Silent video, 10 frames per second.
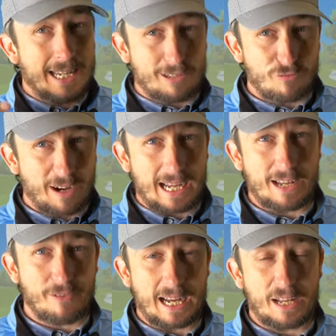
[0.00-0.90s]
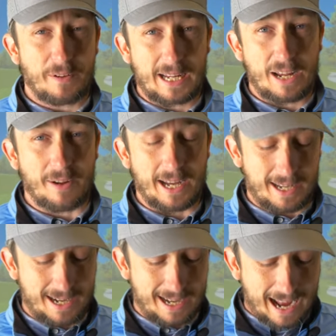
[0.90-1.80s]
is really, really
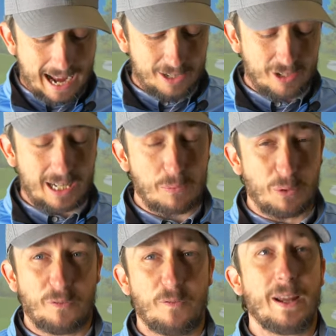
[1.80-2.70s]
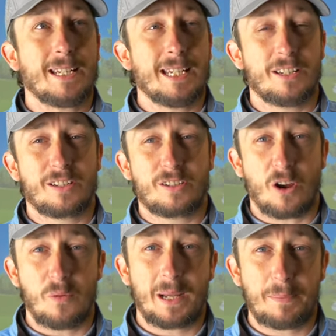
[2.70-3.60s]
forgiving, and actually will fit into
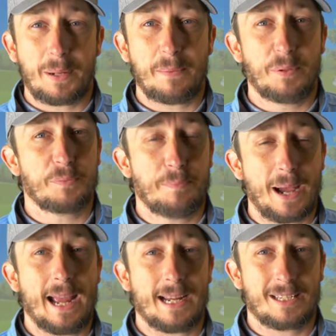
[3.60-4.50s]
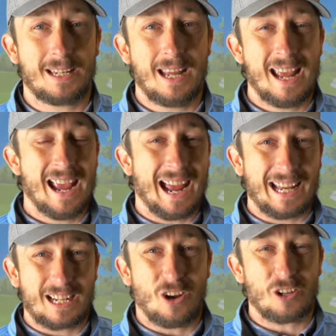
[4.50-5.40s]
so many people's bags, and
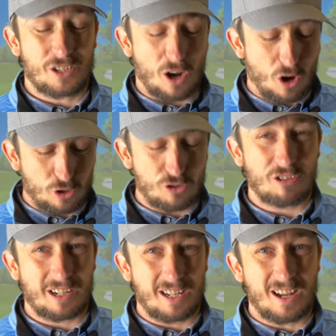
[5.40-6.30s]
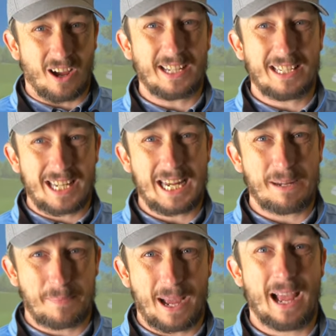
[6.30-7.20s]
it costs
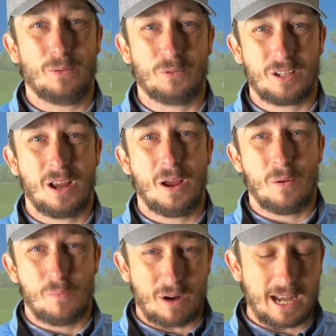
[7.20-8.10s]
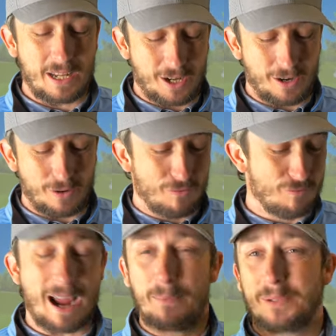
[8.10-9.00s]
£119. Brand new,
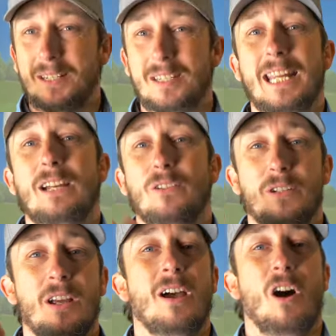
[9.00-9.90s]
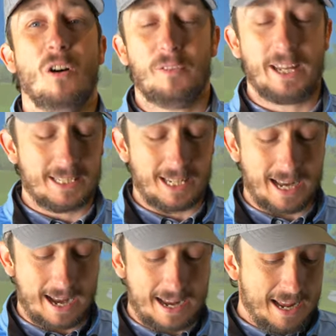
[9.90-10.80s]
wrapped, sealed, off the
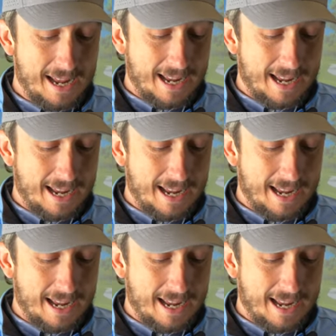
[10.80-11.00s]
internet.